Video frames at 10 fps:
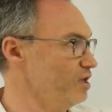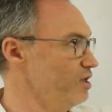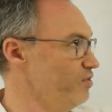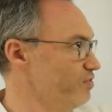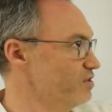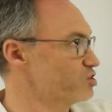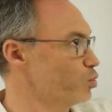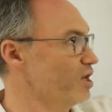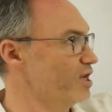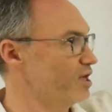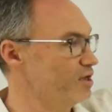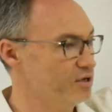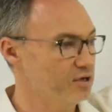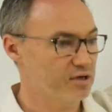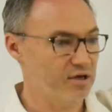in this way,
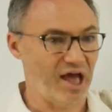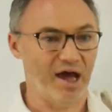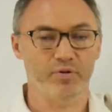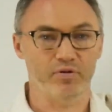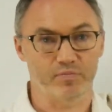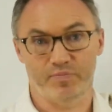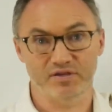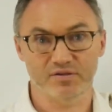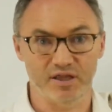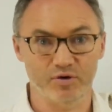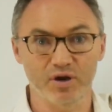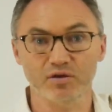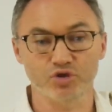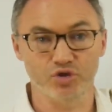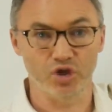Apple or basically anyone
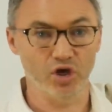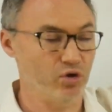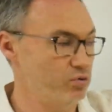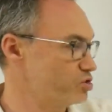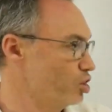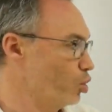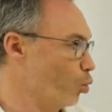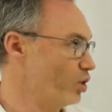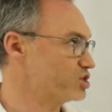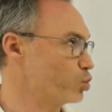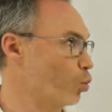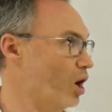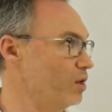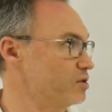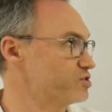else knows which
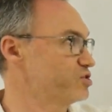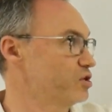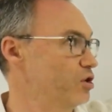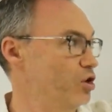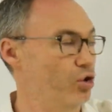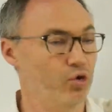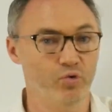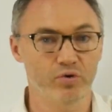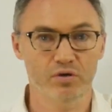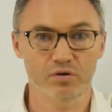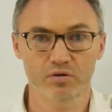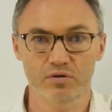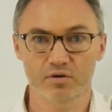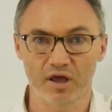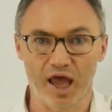wallets own
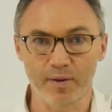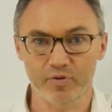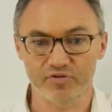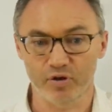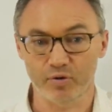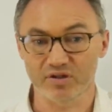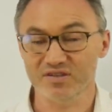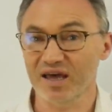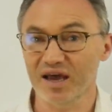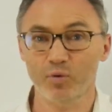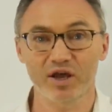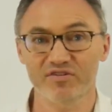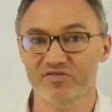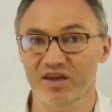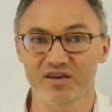Apple tokens. That way,
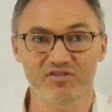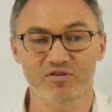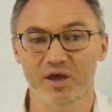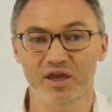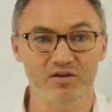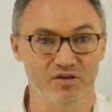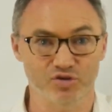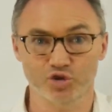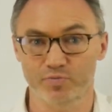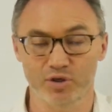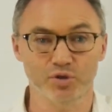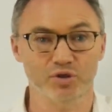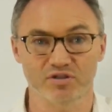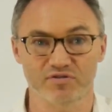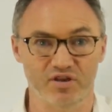if they need to make
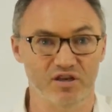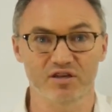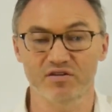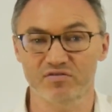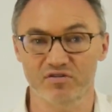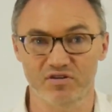distributions, if they need to